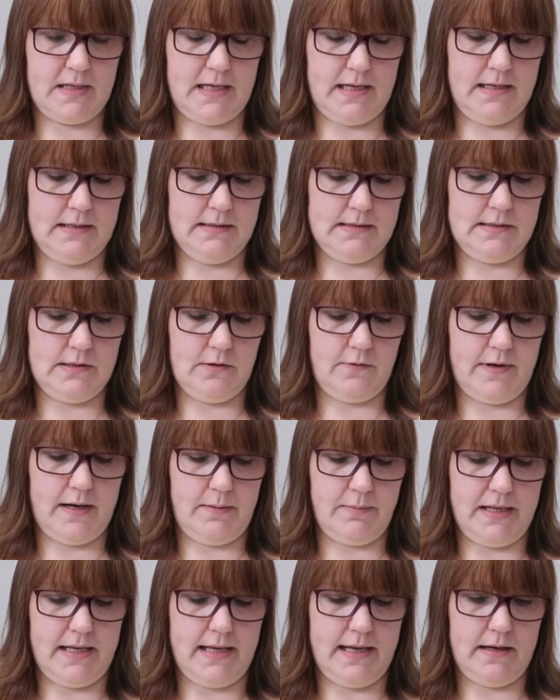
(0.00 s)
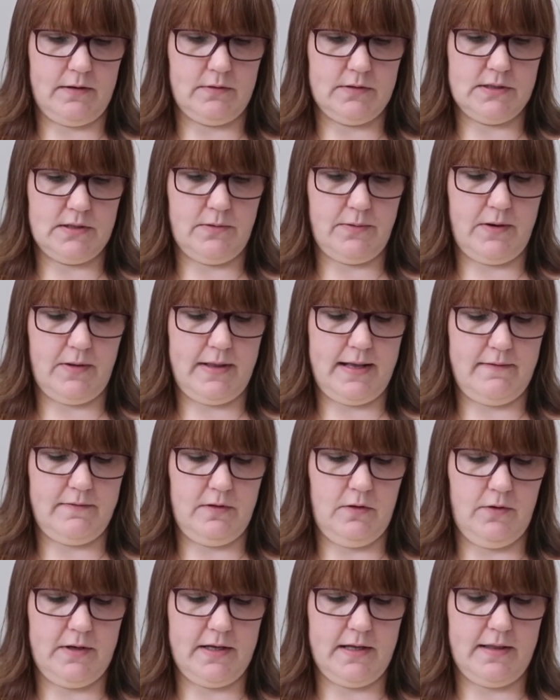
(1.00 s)
Instagram account, so I'll have a
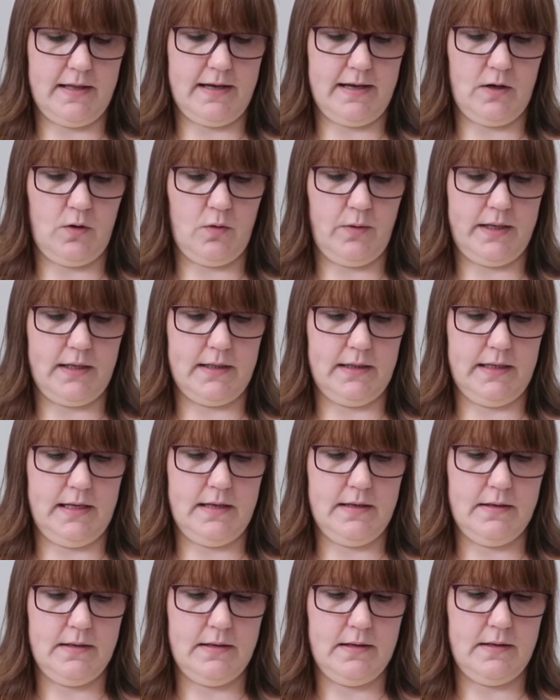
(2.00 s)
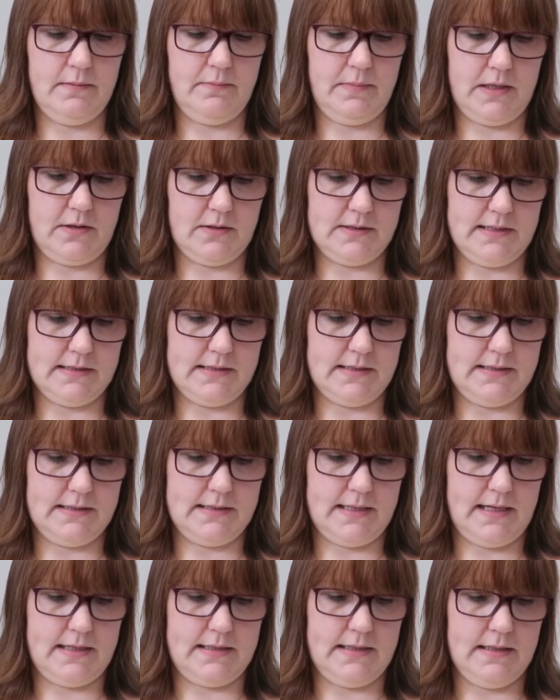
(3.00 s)
look at that quickly, because as I
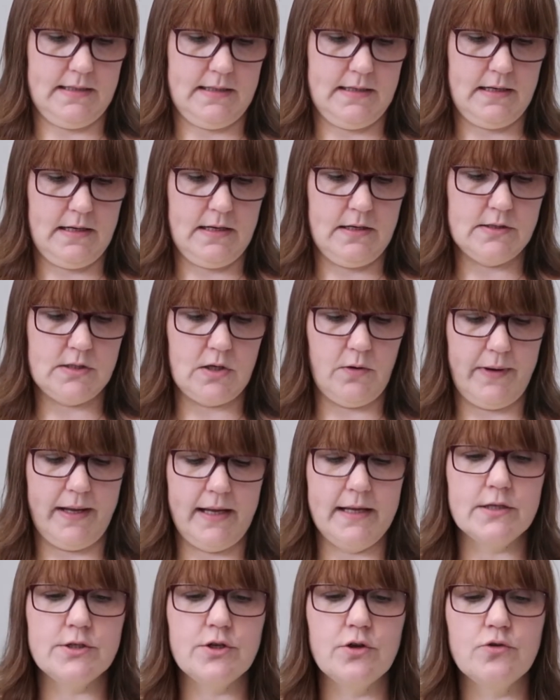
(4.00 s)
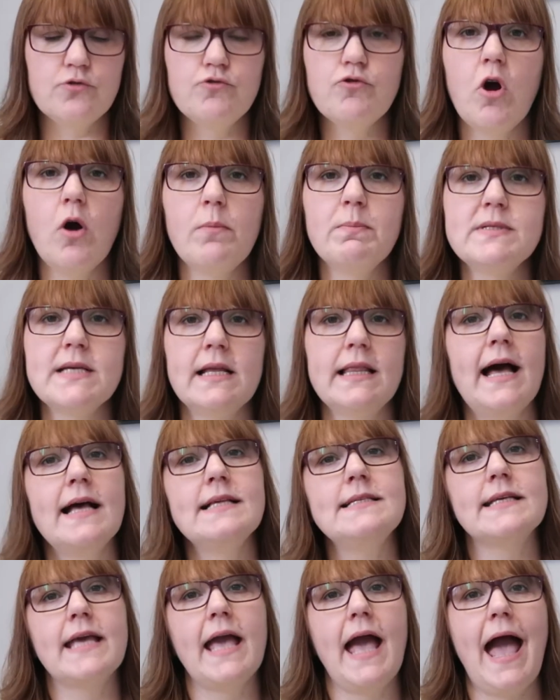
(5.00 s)
said, so it's Drops
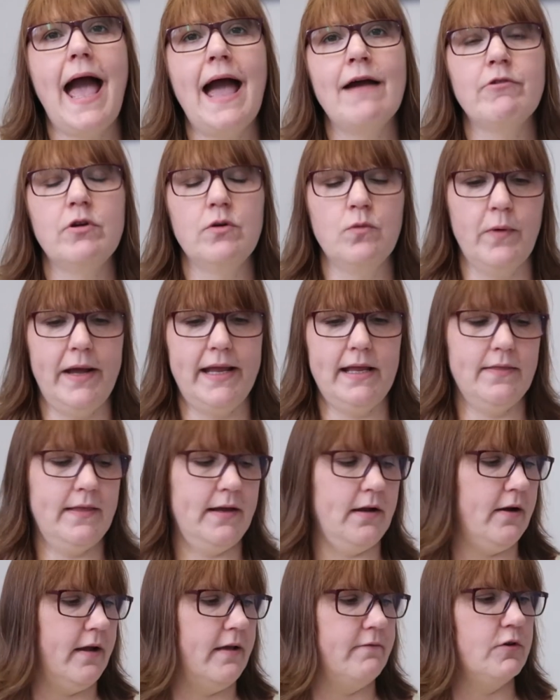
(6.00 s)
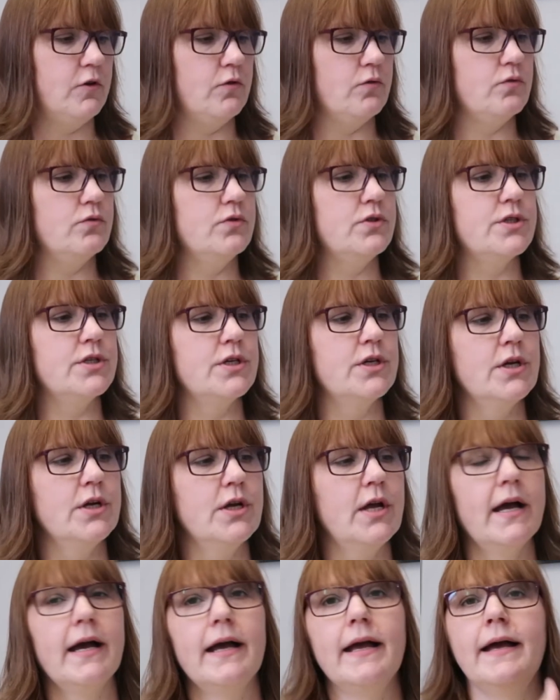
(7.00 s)
Alaska Aran weight that I've used,
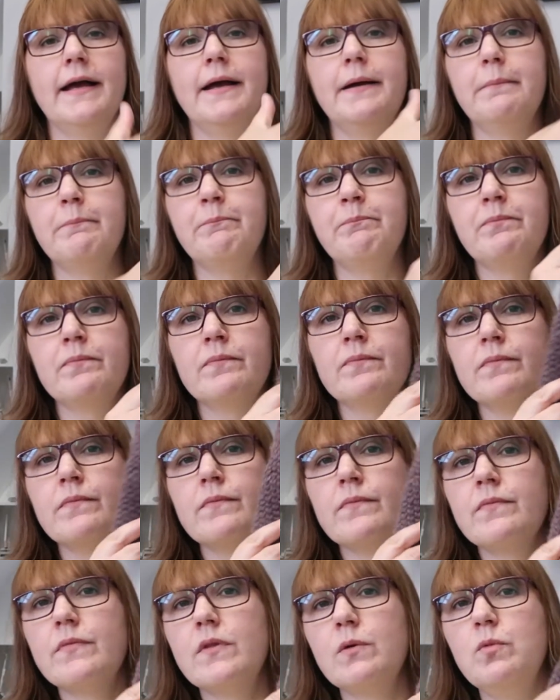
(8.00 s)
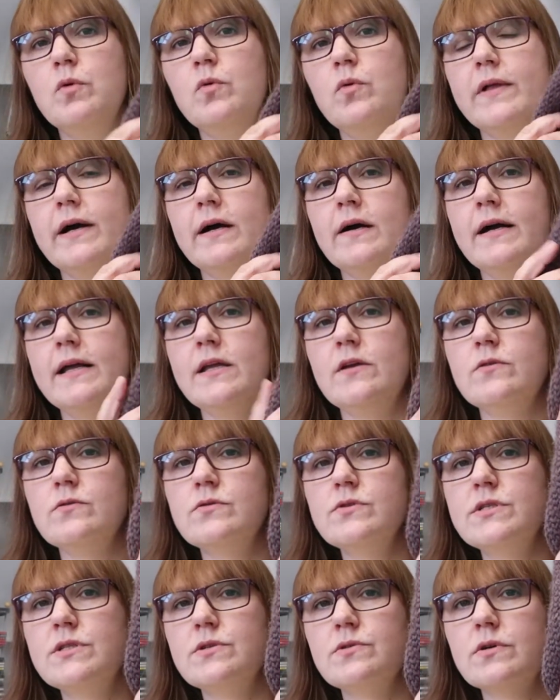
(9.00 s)
the wool that I
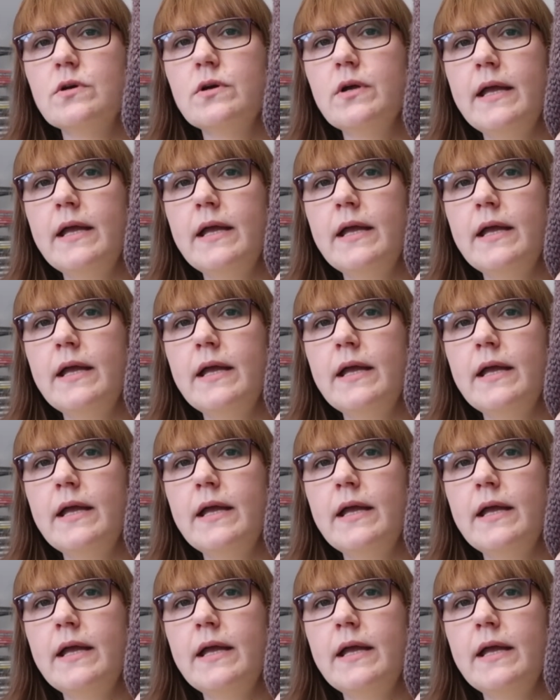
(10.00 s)
used.